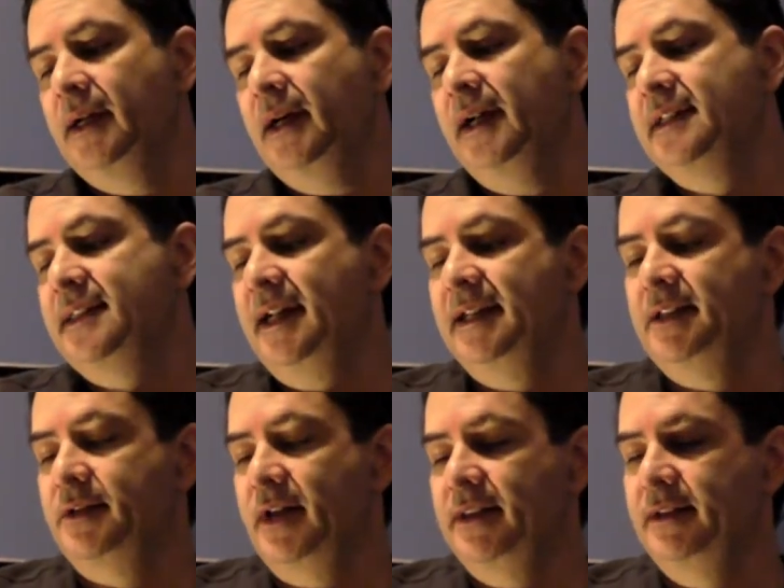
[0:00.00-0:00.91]
I decided to
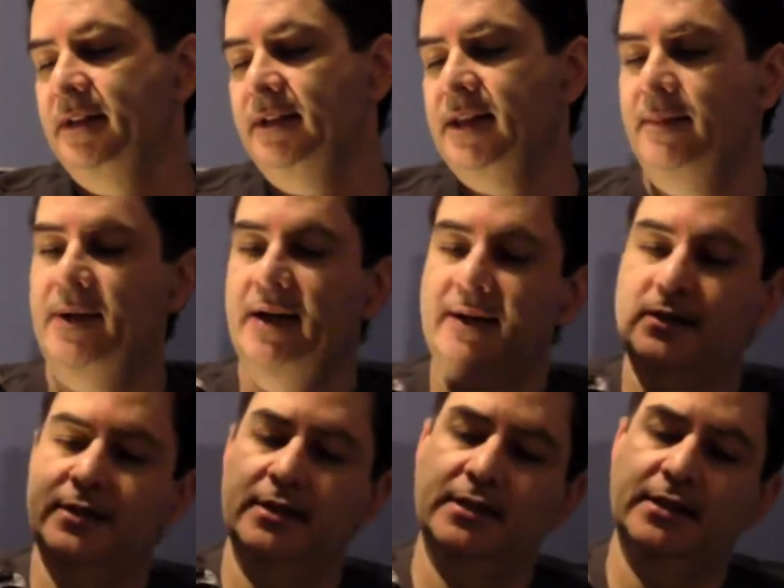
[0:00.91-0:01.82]
try the duct tape out. And
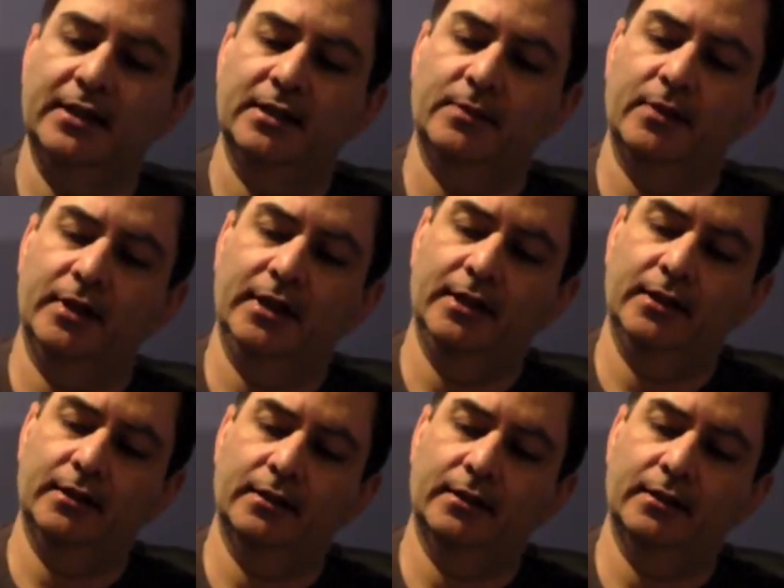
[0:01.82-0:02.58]
as you can see, it's pretty,